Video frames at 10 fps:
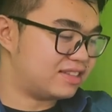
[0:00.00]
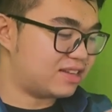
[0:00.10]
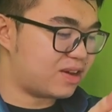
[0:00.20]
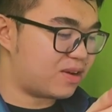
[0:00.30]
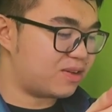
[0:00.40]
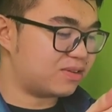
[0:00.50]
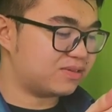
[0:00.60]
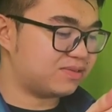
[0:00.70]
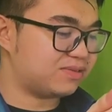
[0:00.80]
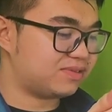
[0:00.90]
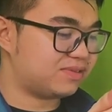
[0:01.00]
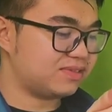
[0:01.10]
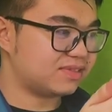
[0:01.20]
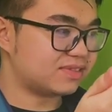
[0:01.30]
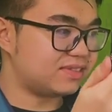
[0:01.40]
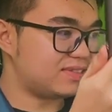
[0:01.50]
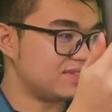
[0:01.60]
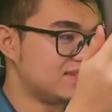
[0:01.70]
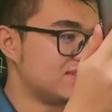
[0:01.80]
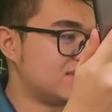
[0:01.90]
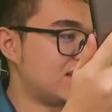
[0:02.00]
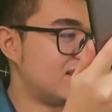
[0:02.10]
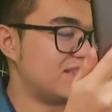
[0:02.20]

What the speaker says: So set